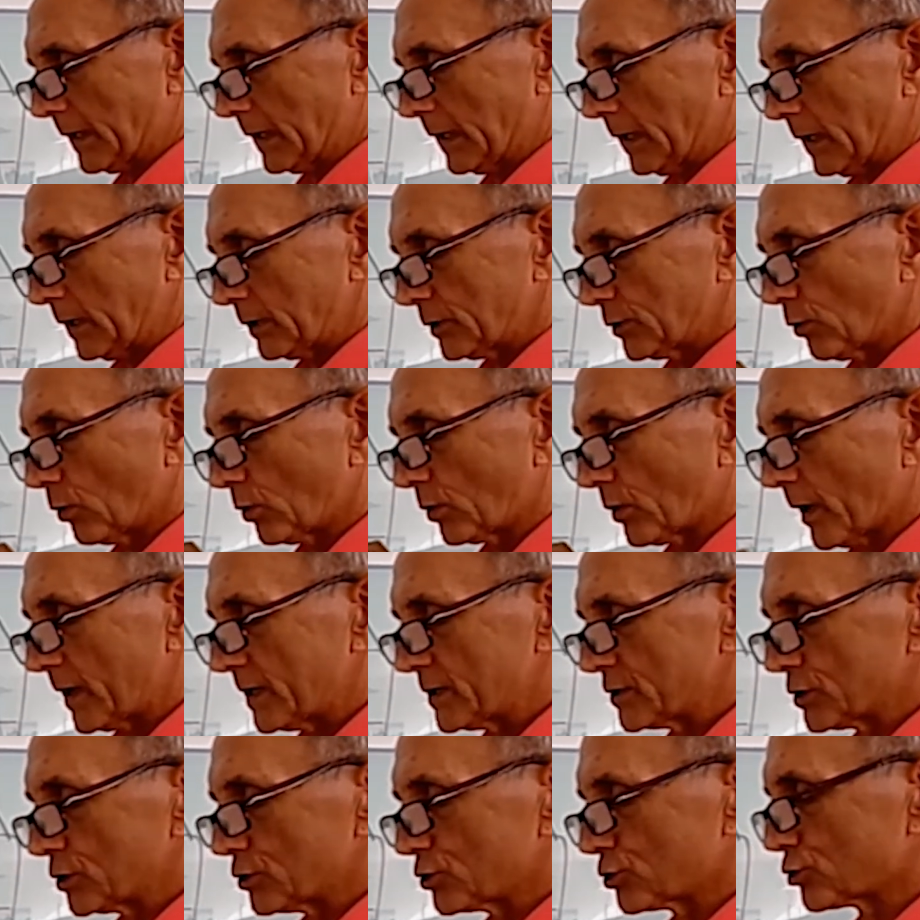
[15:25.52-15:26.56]
you're going
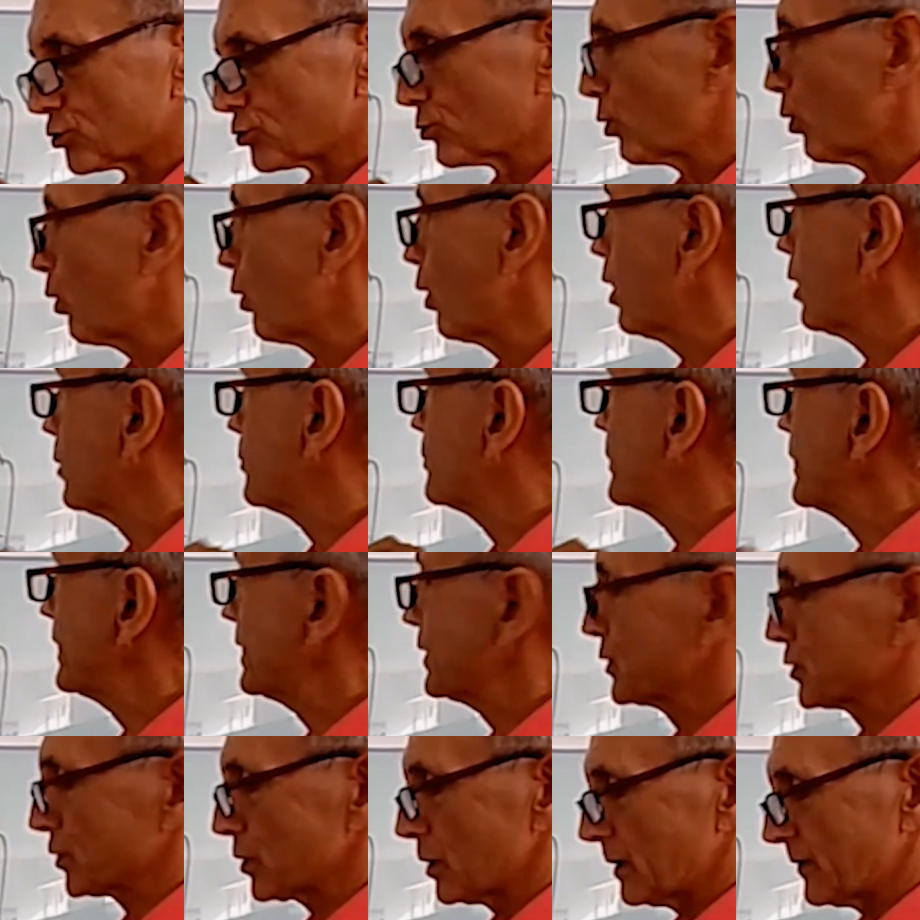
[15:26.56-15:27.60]
to draw a
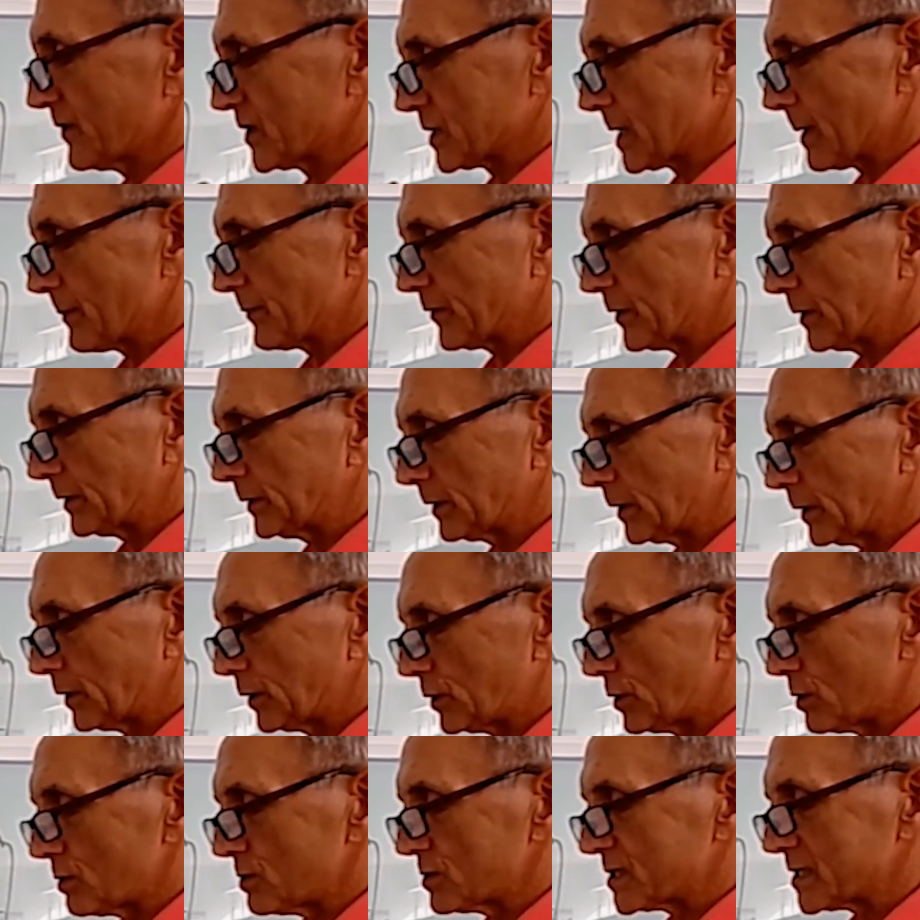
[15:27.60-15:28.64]
picture of something that
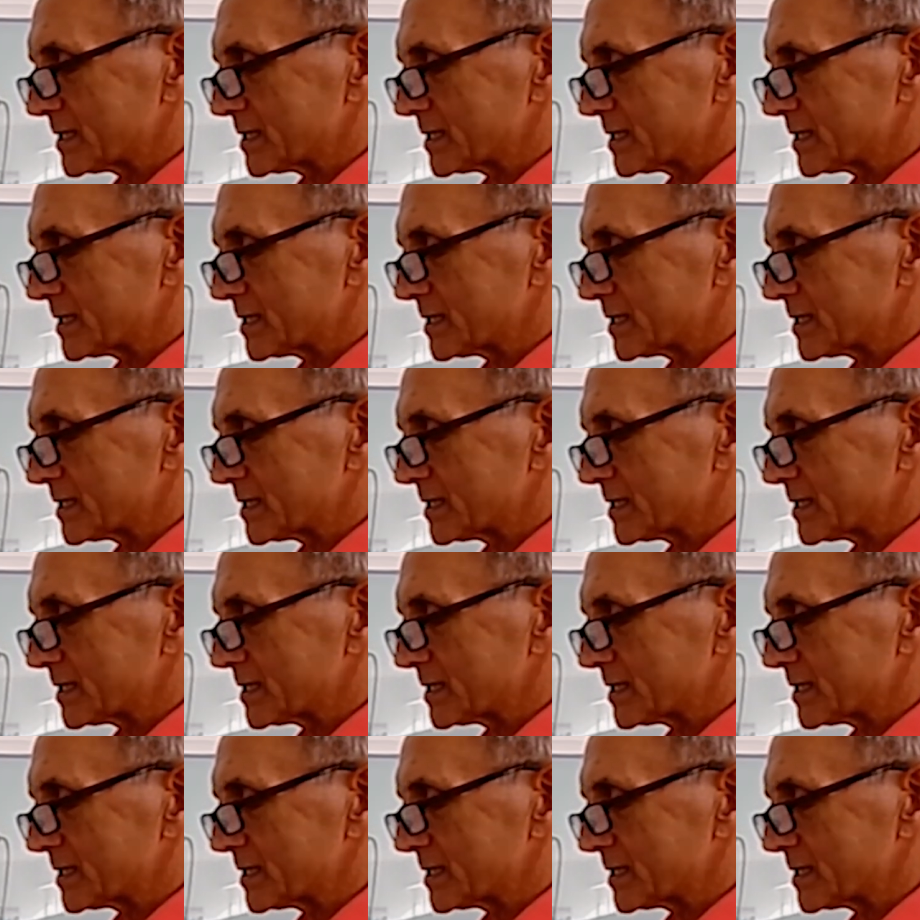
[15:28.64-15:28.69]
uses